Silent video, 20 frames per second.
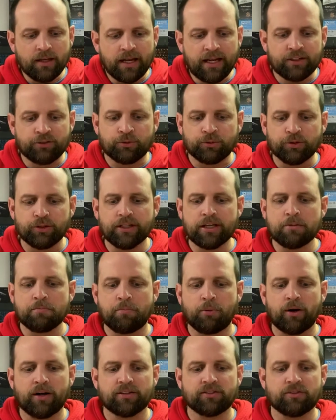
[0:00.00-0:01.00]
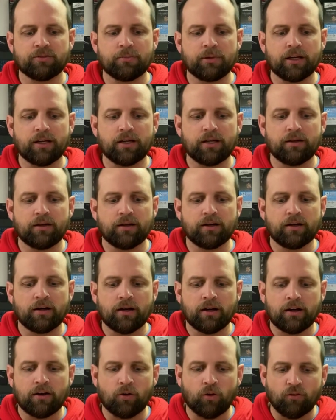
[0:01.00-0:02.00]
has really impressed me
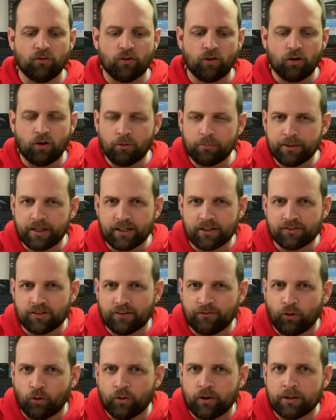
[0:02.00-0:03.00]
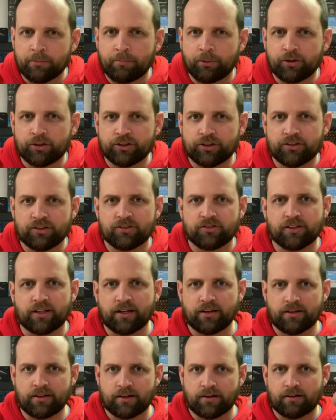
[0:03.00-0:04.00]
overall, because I've already purchased a set
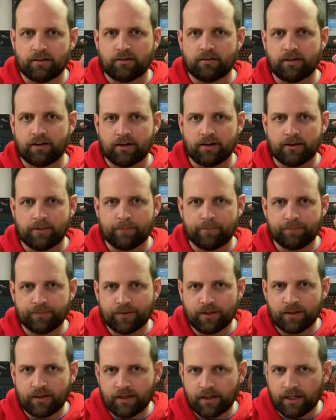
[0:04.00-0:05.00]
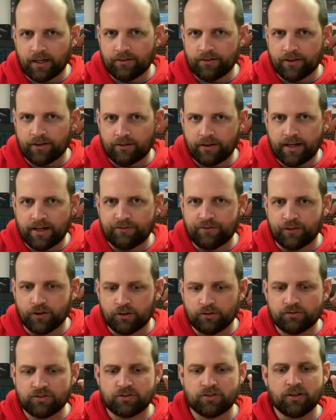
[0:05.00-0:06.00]
of their kind of their
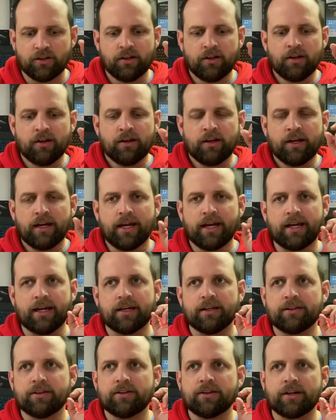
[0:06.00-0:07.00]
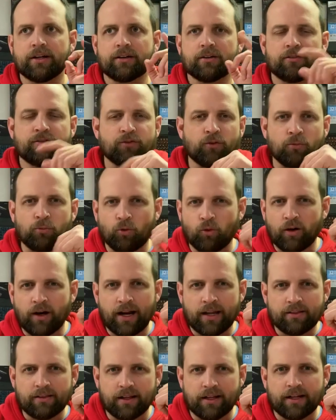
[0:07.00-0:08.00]
headphones. And they're for more
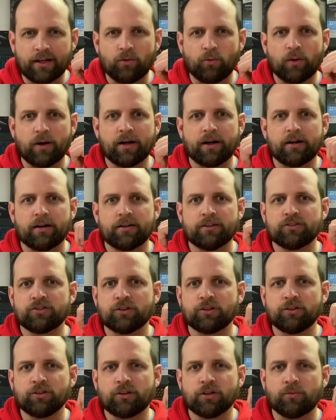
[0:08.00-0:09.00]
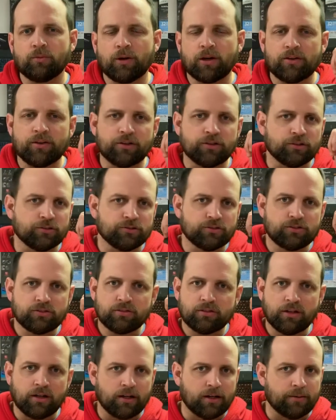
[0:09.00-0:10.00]
athletic wear, and so you can wear those.
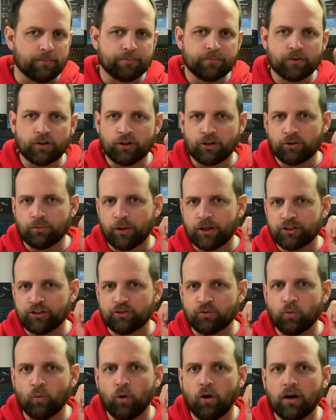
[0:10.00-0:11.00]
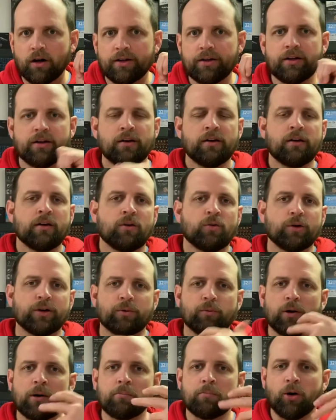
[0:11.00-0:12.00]
You can wear just one, or you
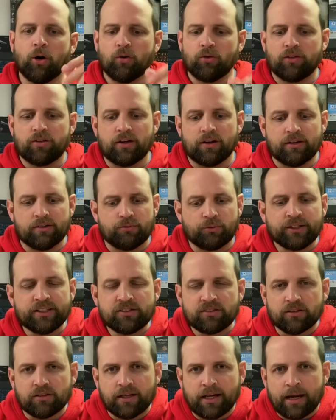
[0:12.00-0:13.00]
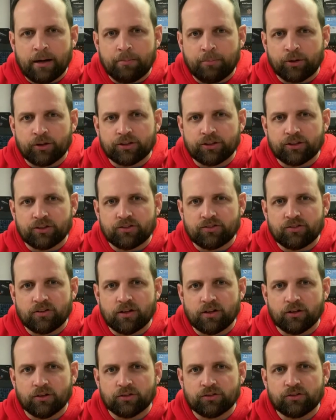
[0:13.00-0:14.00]
can wear both. And recently, I purchased
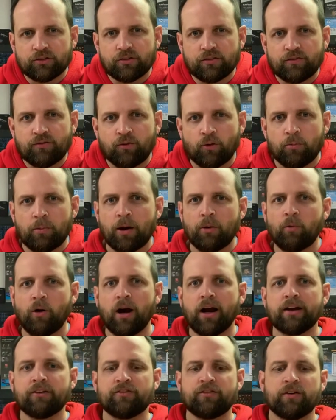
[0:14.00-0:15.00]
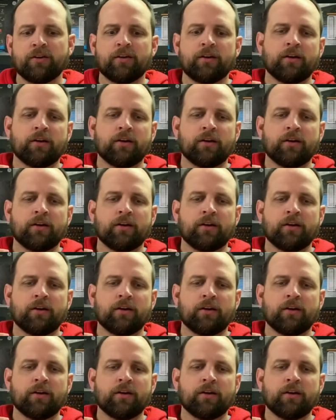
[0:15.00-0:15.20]
those for my wife.